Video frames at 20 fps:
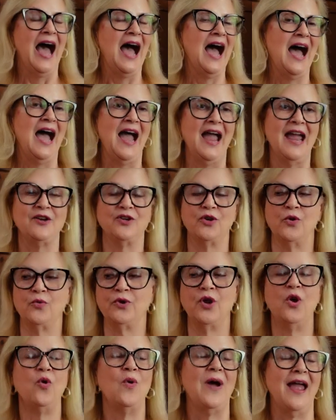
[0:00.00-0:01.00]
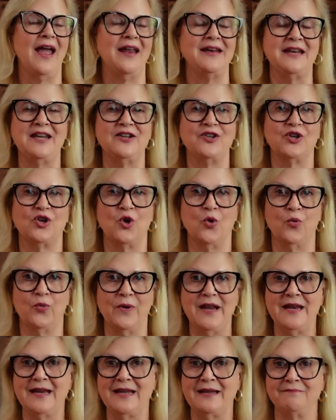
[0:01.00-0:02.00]
I don't know. I need to go
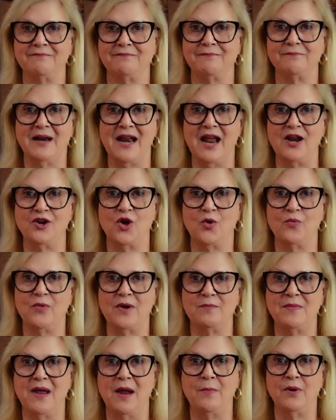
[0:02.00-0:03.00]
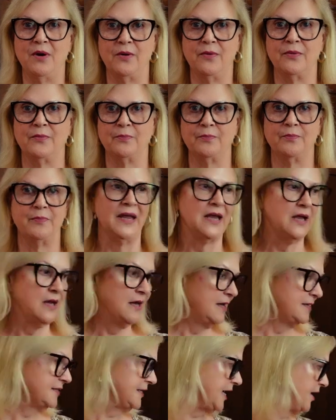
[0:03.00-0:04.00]
read it, but I don't remember
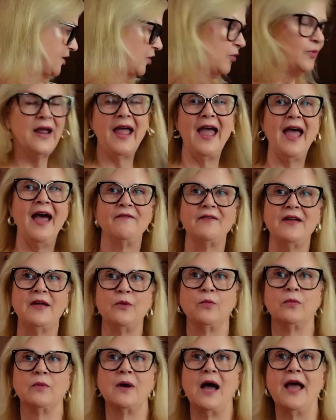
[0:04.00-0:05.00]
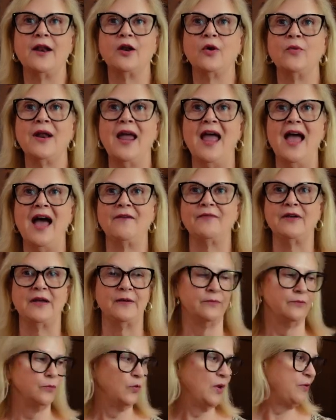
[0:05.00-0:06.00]
because I don't have it. I don't have it
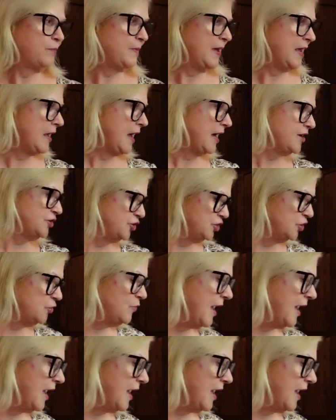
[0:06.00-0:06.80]
with me. I do